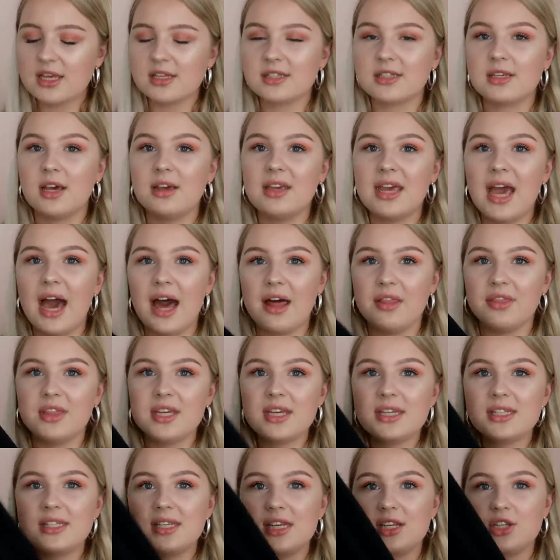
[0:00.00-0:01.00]
So yeah,
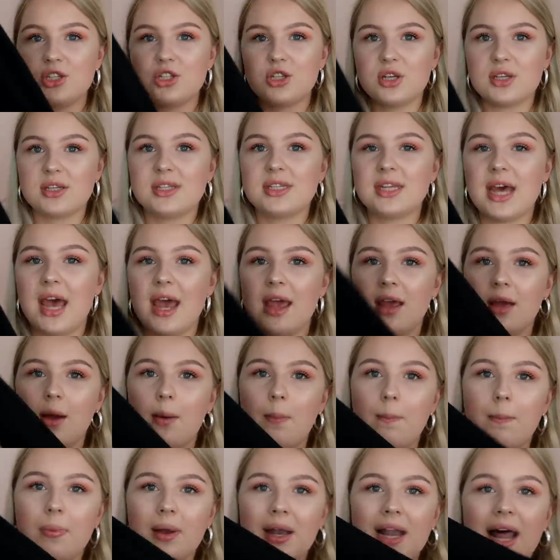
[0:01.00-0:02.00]
this is just a
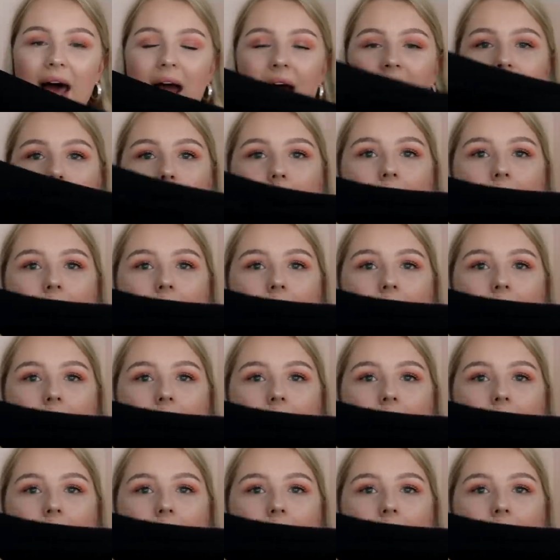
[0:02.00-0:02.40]
black